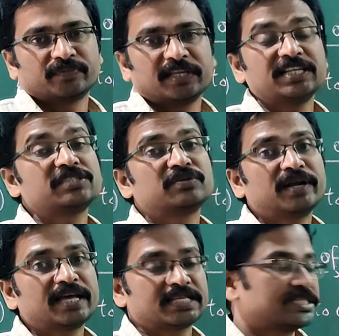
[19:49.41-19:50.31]
That is
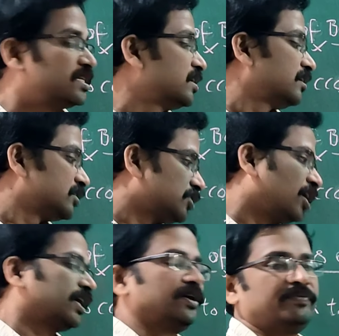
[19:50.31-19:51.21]
known as
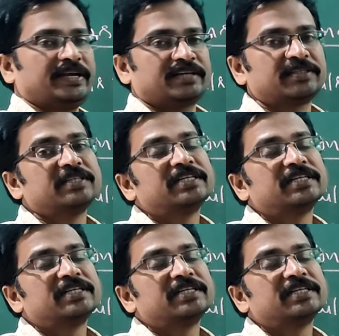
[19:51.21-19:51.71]
Stark effect.